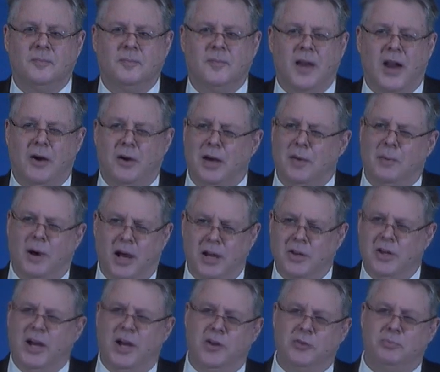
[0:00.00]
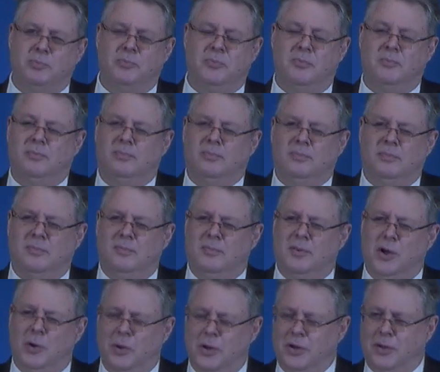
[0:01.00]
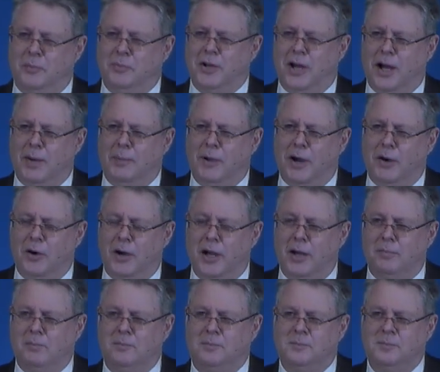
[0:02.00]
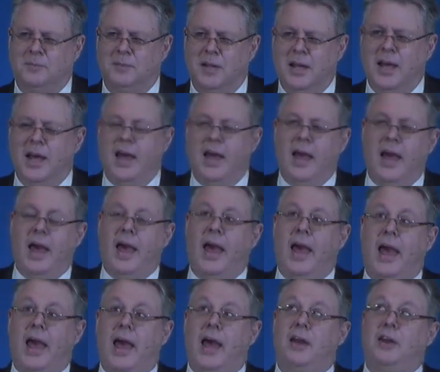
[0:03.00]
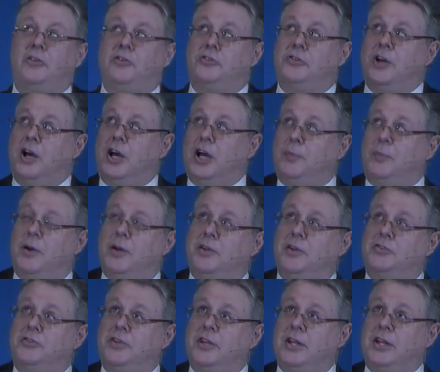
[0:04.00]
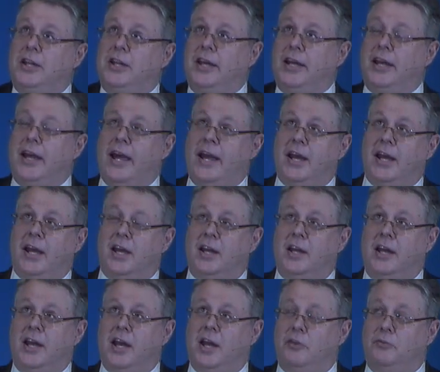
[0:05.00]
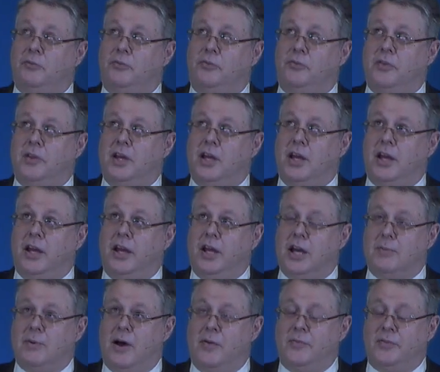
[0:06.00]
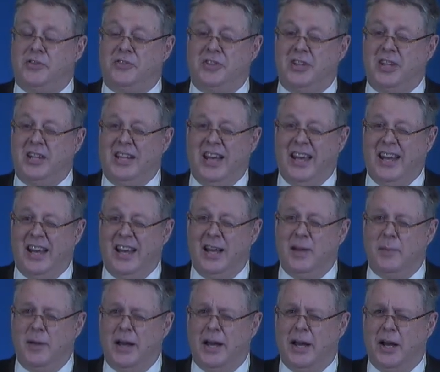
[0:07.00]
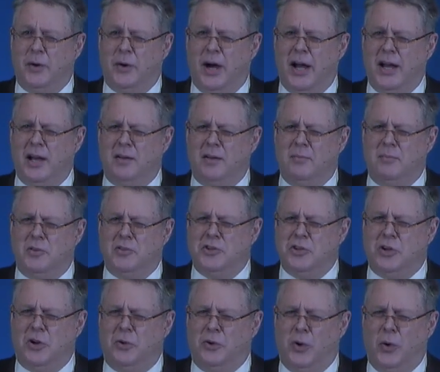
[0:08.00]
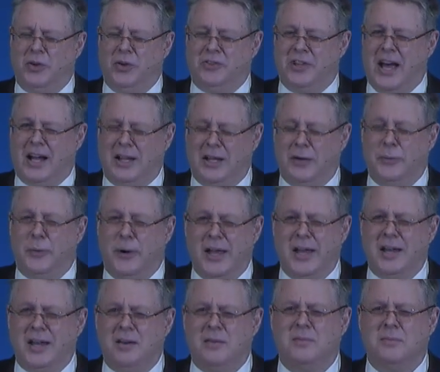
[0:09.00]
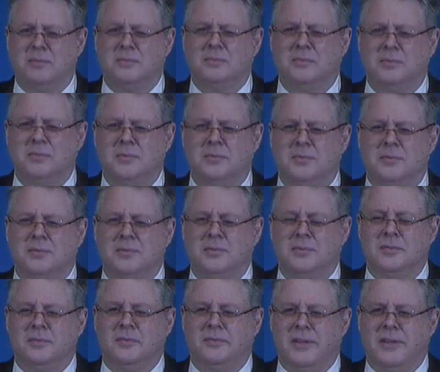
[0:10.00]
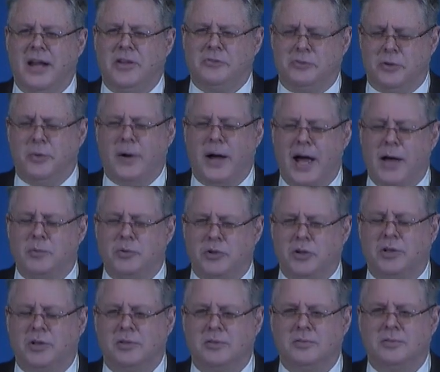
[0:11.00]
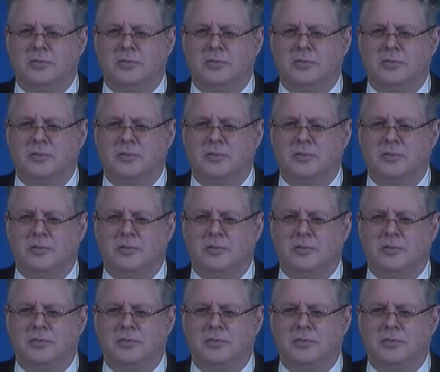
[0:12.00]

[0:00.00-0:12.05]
Oh, come on, you guys know what I'm talking about, right? And it's stuck up on the ceiling, and it could, it, could, it could come off the ceiling at any minute, right? But you don't know exactly when. That's the rapture.